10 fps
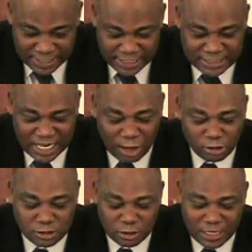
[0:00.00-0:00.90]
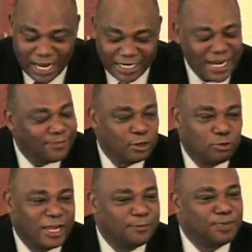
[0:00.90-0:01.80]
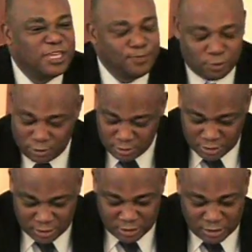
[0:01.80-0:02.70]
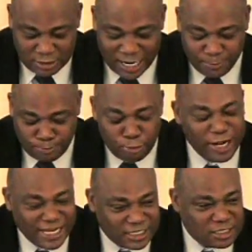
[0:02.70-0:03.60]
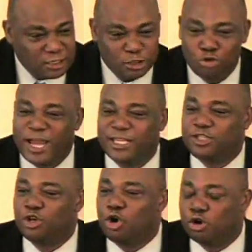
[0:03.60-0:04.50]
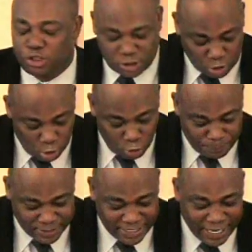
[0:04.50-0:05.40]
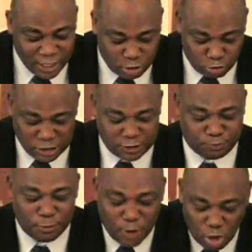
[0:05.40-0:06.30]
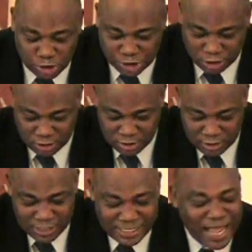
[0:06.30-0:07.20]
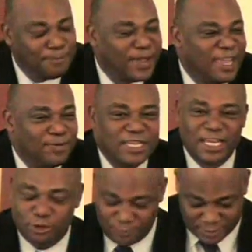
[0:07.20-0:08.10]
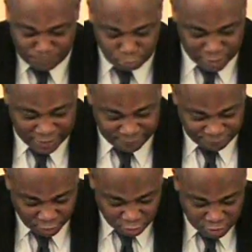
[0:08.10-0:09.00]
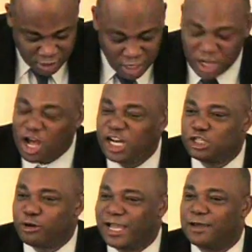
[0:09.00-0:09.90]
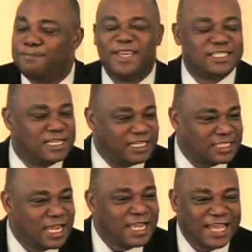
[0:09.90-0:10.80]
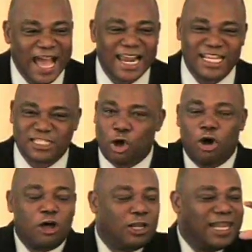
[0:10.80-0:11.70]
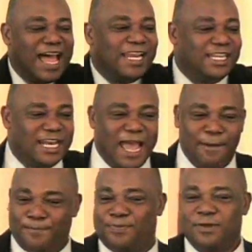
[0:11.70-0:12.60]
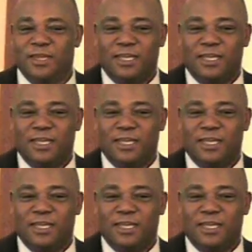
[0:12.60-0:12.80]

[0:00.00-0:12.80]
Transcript: He's also lined up the right people the light breaks, the right doors to open, increase, promotion, that baby that you've been praying for, a contract, a business. God has all lined it up.